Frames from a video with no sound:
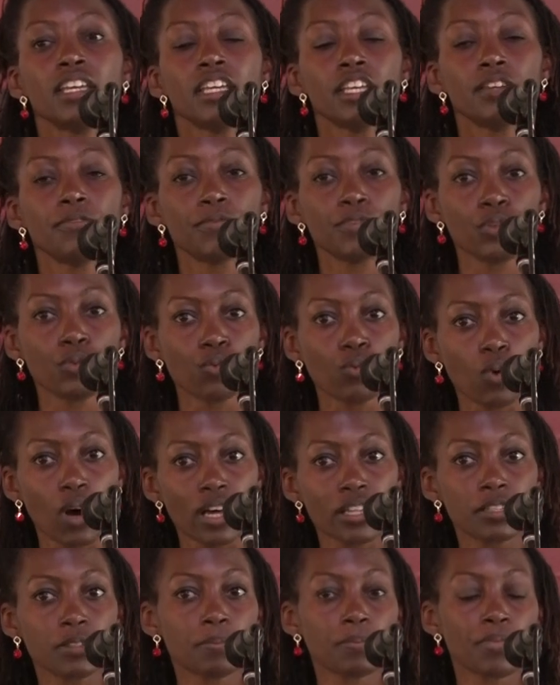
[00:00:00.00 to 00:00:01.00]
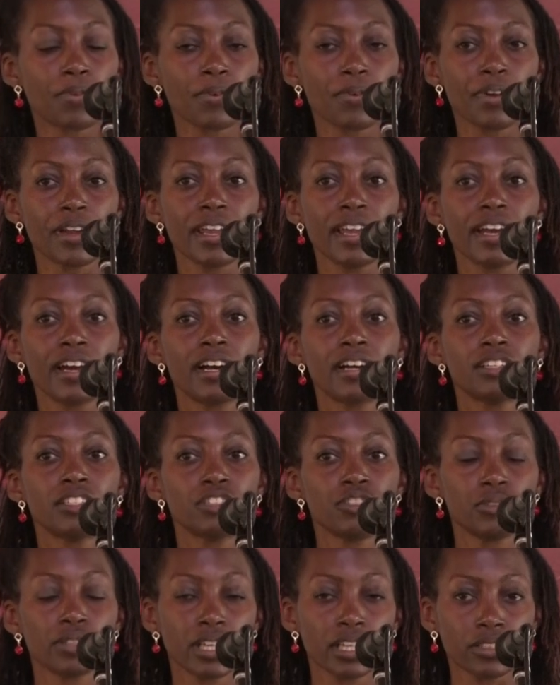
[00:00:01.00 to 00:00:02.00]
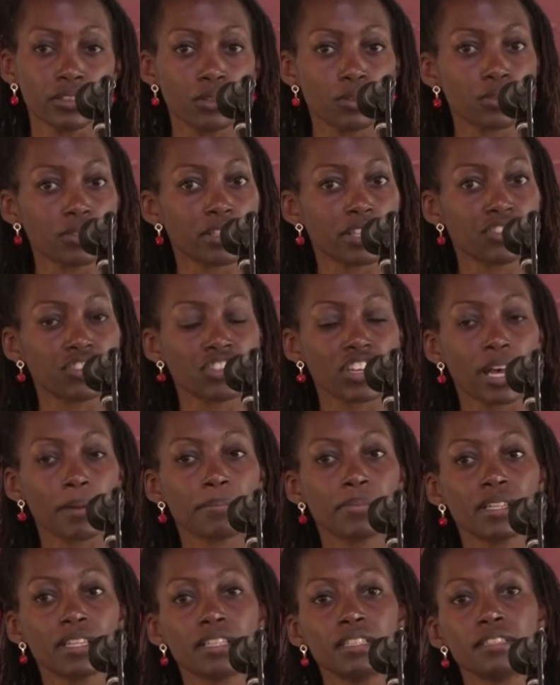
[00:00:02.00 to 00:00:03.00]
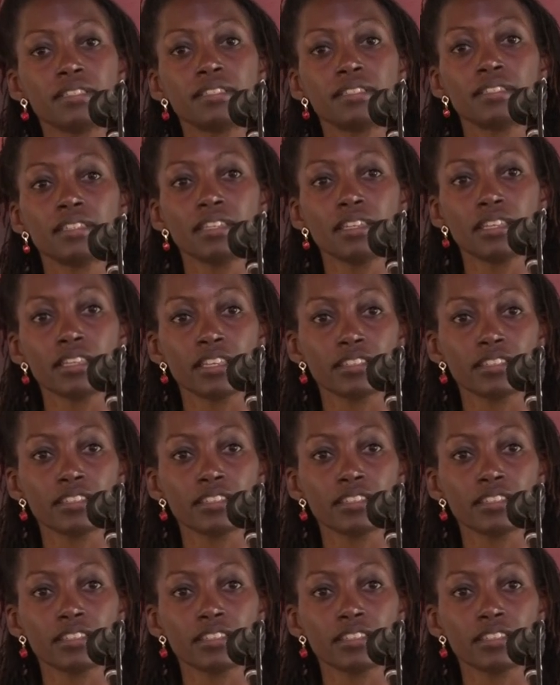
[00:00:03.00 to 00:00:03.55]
if you want prayer, you can go to the chaplaincy.